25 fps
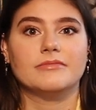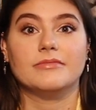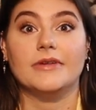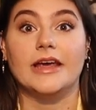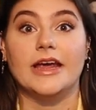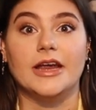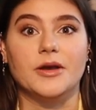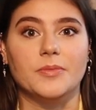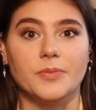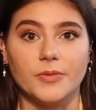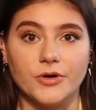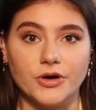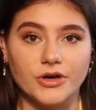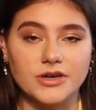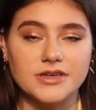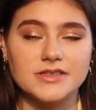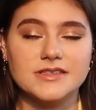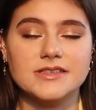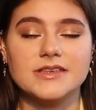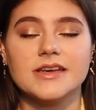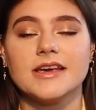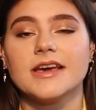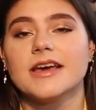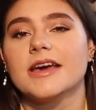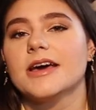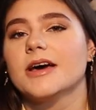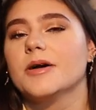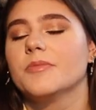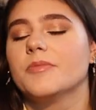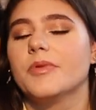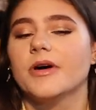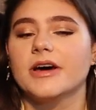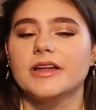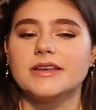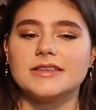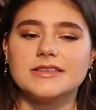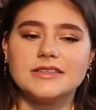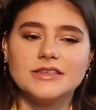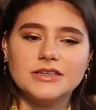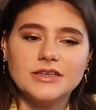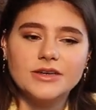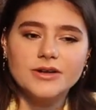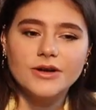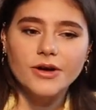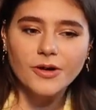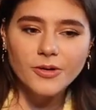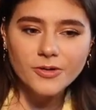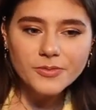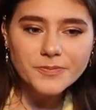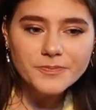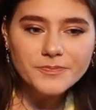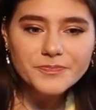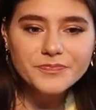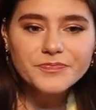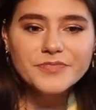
8 books. But, you know,